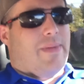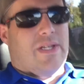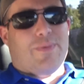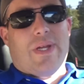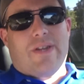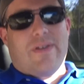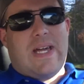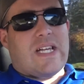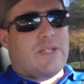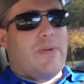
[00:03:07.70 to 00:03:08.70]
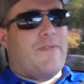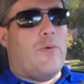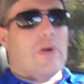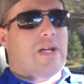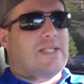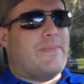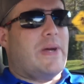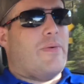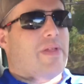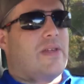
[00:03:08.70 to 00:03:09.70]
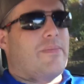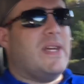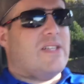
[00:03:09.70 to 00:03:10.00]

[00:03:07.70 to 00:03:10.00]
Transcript: This week, or actually before, because I met with him